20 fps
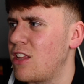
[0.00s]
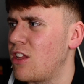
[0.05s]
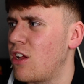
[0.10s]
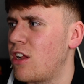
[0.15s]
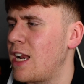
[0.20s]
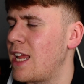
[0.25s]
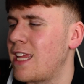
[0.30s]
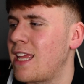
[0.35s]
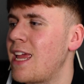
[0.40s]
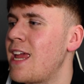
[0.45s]

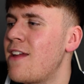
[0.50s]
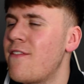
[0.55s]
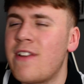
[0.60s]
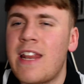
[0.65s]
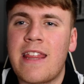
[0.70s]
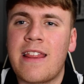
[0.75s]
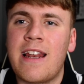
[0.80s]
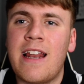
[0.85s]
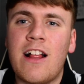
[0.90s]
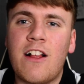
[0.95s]
like even
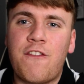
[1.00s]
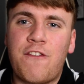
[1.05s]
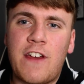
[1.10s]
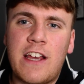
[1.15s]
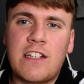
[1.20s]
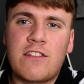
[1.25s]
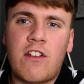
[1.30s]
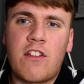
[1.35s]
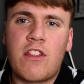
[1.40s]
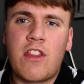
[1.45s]
like the little
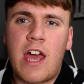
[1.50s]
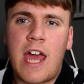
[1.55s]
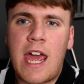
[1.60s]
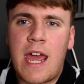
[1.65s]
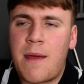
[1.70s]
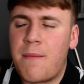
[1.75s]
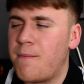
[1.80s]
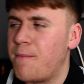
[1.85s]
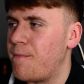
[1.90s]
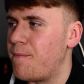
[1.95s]
things on the
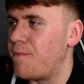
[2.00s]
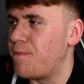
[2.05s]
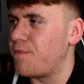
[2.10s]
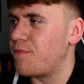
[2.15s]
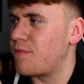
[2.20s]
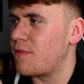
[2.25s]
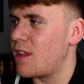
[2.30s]
um